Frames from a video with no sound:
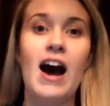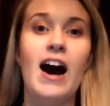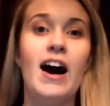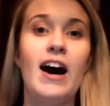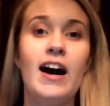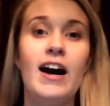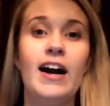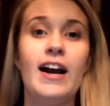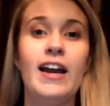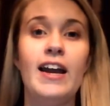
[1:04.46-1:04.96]

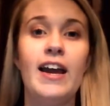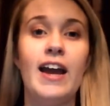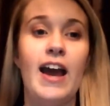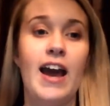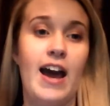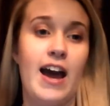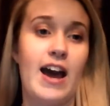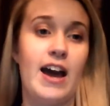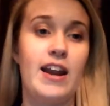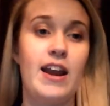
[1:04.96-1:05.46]
I
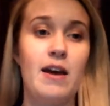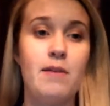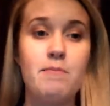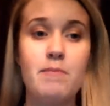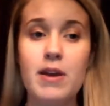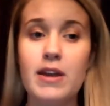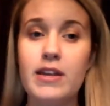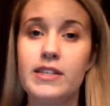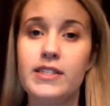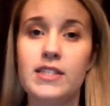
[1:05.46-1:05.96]
had
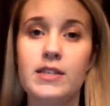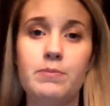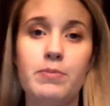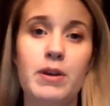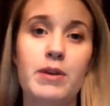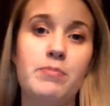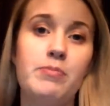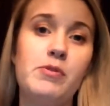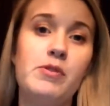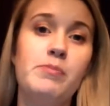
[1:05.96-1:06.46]
amazing
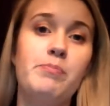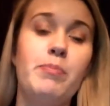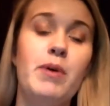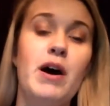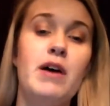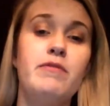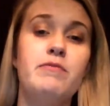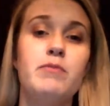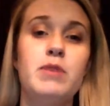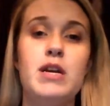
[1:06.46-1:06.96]
people
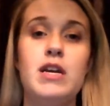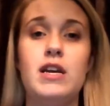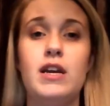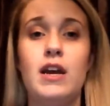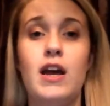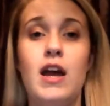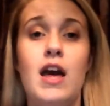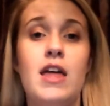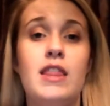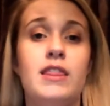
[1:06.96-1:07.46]
above
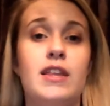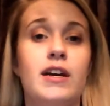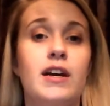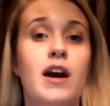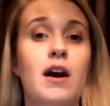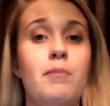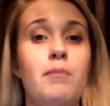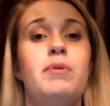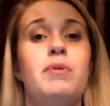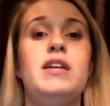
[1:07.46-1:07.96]
me. The
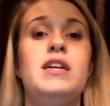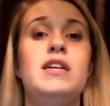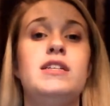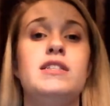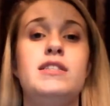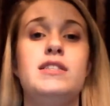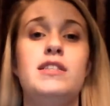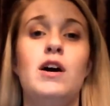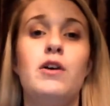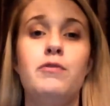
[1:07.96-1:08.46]
company
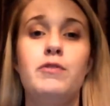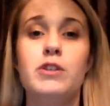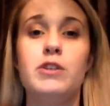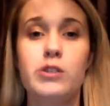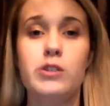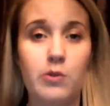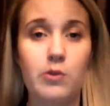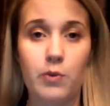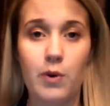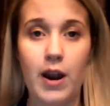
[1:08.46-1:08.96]
itself
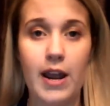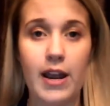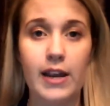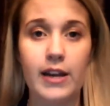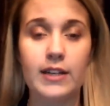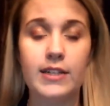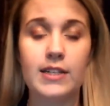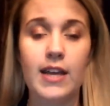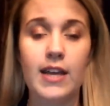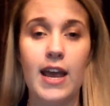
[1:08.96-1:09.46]
is
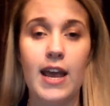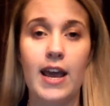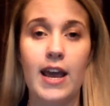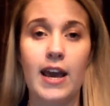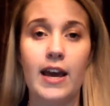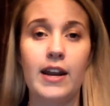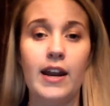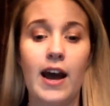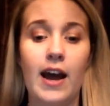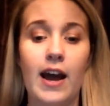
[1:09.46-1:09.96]
great,
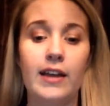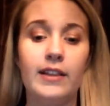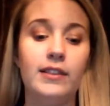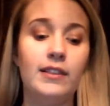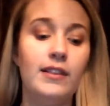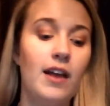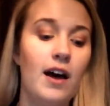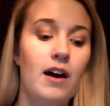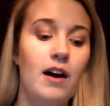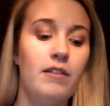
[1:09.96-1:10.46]
and I
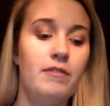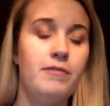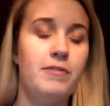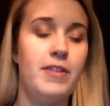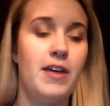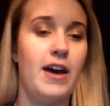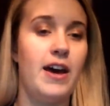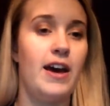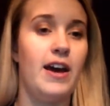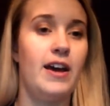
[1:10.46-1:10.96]
love
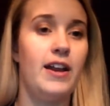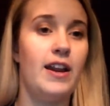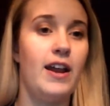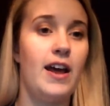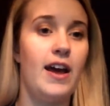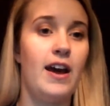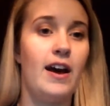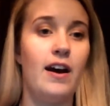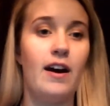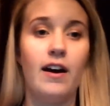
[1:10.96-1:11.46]
that
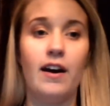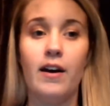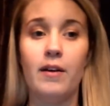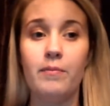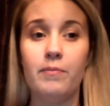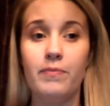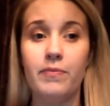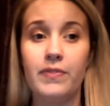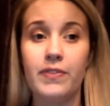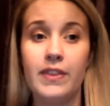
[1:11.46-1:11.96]

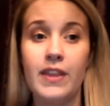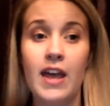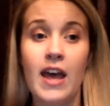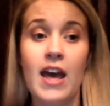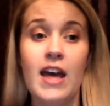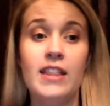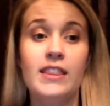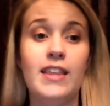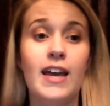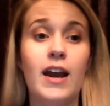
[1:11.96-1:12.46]

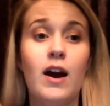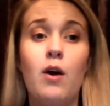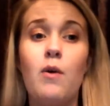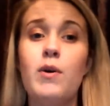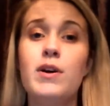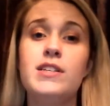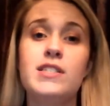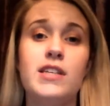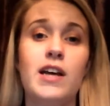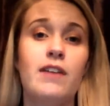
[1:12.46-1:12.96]
they
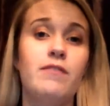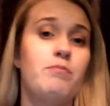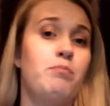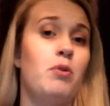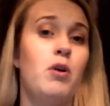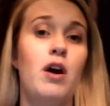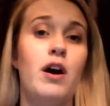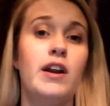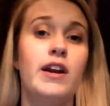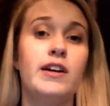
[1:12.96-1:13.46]
always have
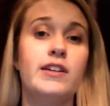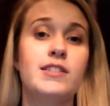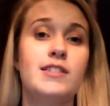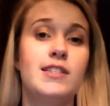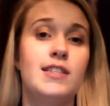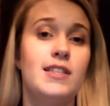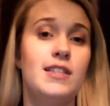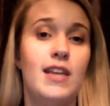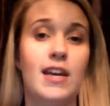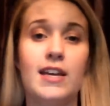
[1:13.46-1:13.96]
products
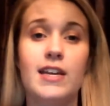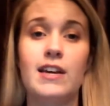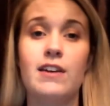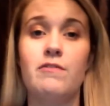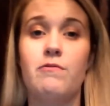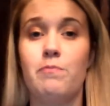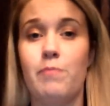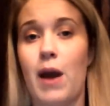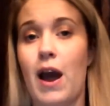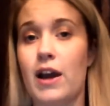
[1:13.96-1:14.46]
that they
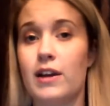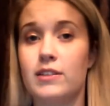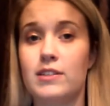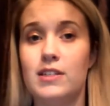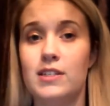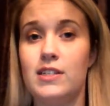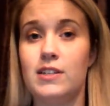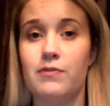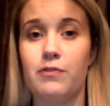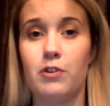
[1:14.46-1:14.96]
give back to
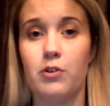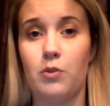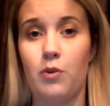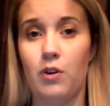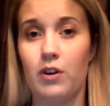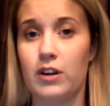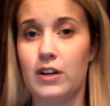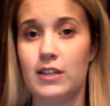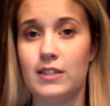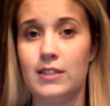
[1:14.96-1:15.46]
different
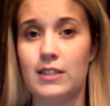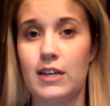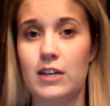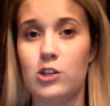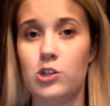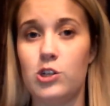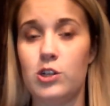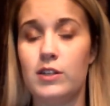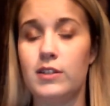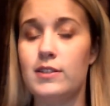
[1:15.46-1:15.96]

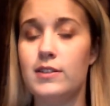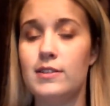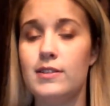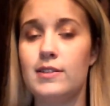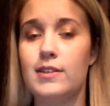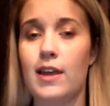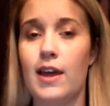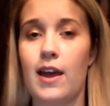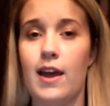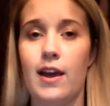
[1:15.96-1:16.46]

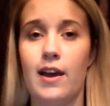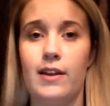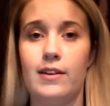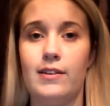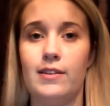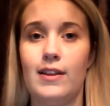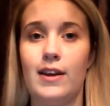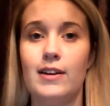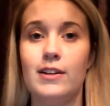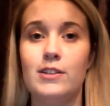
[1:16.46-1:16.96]
organizations,
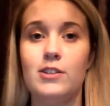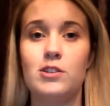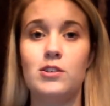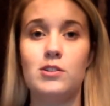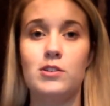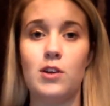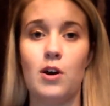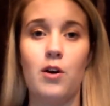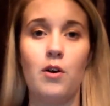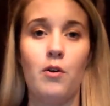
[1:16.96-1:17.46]
and that is
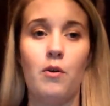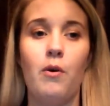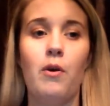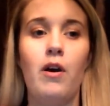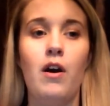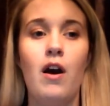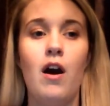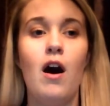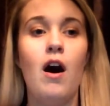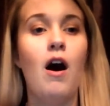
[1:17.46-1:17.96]
so
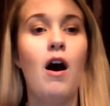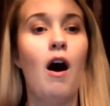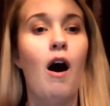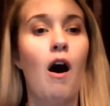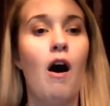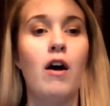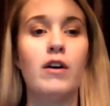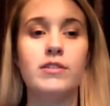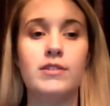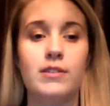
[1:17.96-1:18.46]

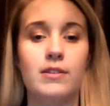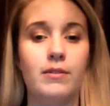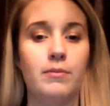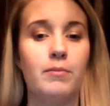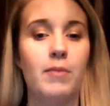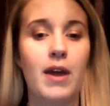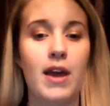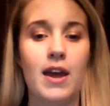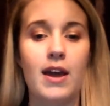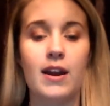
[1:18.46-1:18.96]

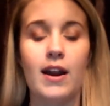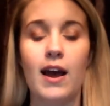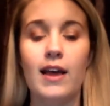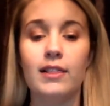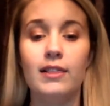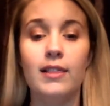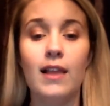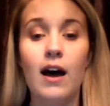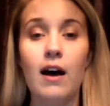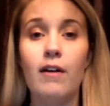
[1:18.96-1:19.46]
awesome, and I
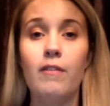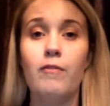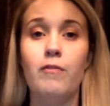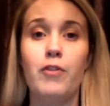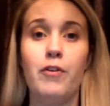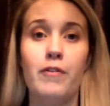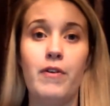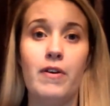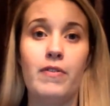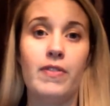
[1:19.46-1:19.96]
love
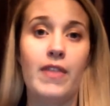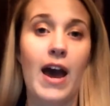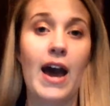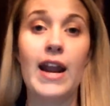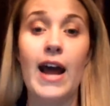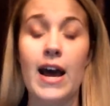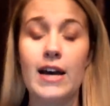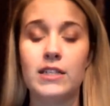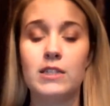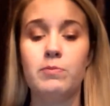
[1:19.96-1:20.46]
that
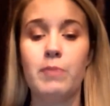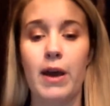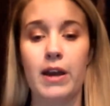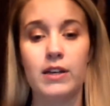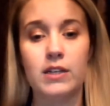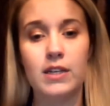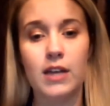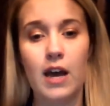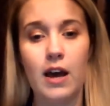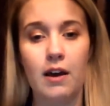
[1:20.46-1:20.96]

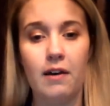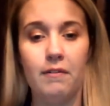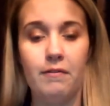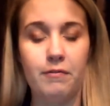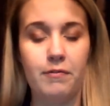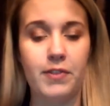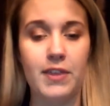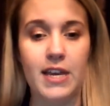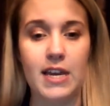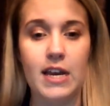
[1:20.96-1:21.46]
aspect
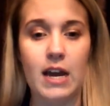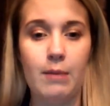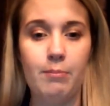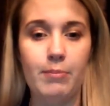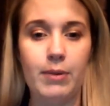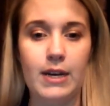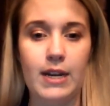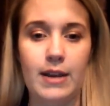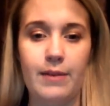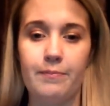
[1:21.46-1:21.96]
of the
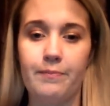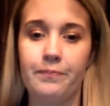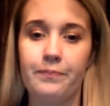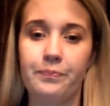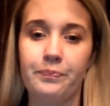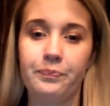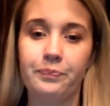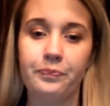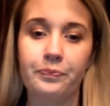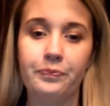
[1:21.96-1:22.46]
company.
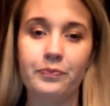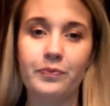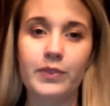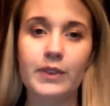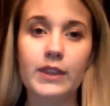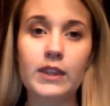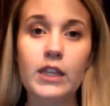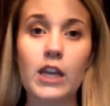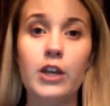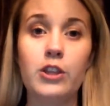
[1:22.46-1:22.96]

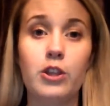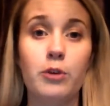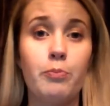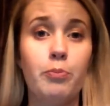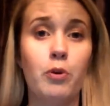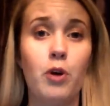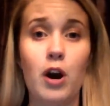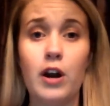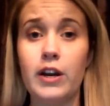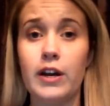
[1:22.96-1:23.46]
The
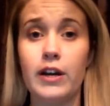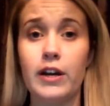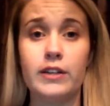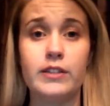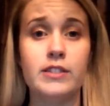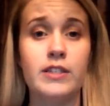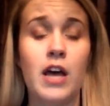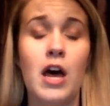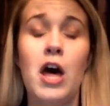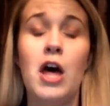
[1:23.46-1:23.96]

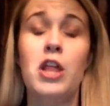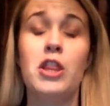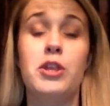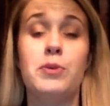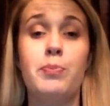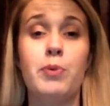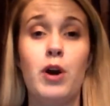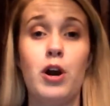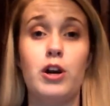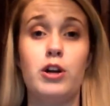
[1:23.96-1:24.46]

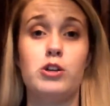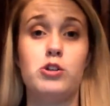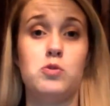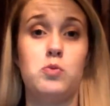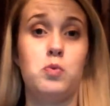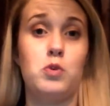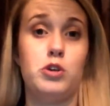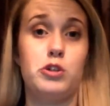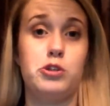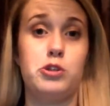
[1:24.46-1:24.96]
products
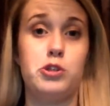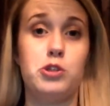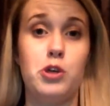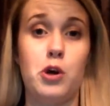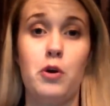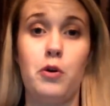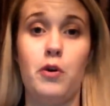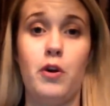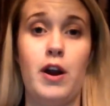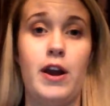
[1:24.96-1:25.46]
were
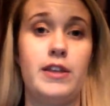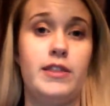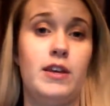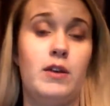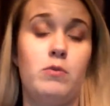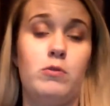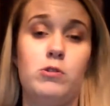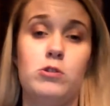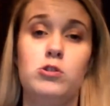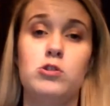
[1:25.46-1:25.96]
so great. They
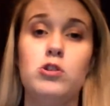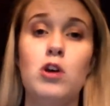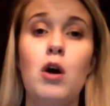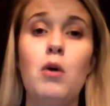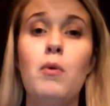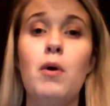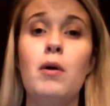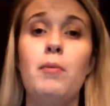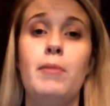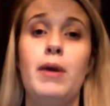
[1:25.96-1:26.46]
were so
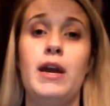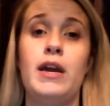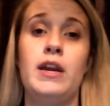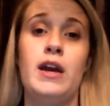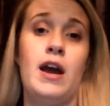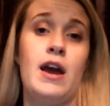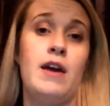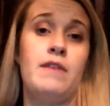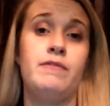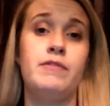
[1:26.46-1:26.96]
well made.
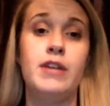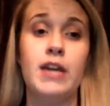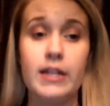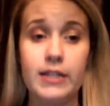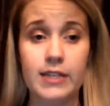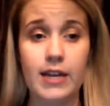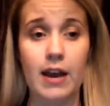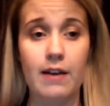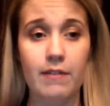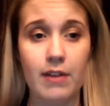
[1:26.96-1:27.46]
I have yet
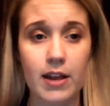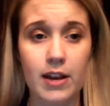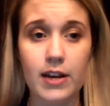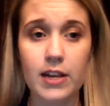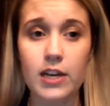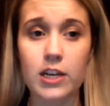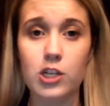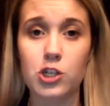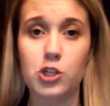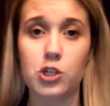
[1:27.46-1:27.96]
to have
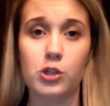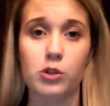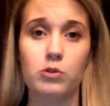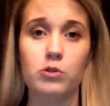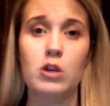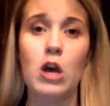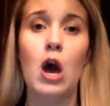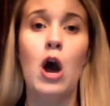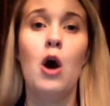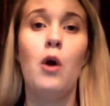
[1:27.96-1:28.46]
any issues
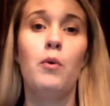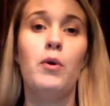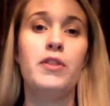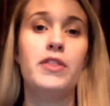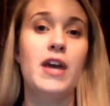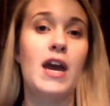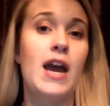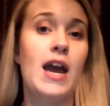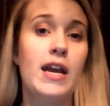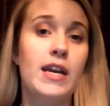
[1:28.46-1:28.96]

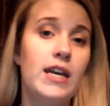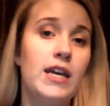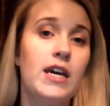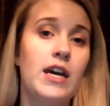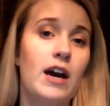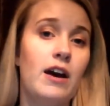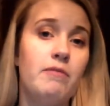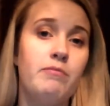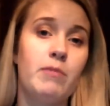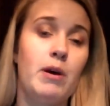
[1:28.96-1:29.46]
with any
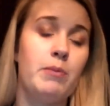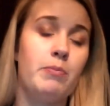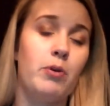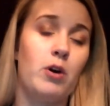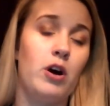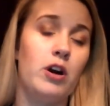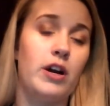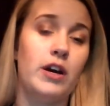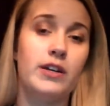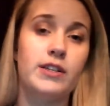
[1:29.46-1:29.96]
of my
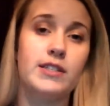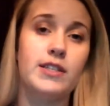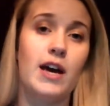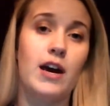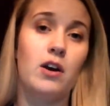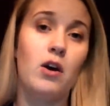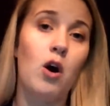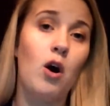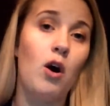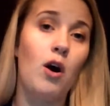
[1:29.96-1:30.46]
products
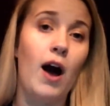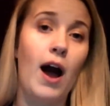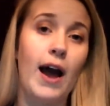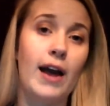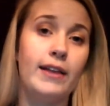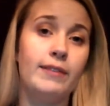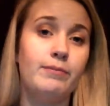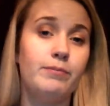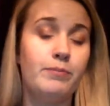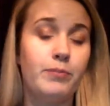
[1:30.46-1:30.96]
at all.
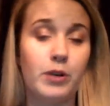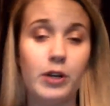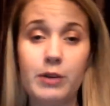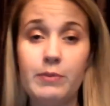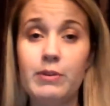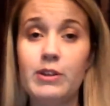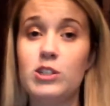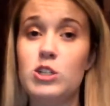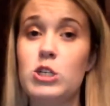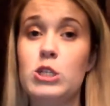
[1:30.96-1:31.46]
I pretty
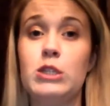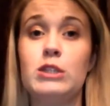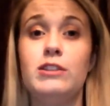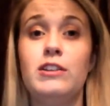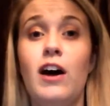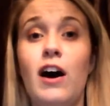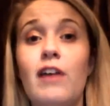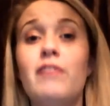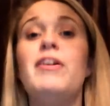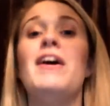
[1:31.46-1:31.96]
much
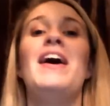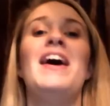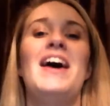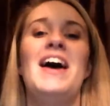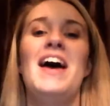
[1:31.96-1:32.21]
love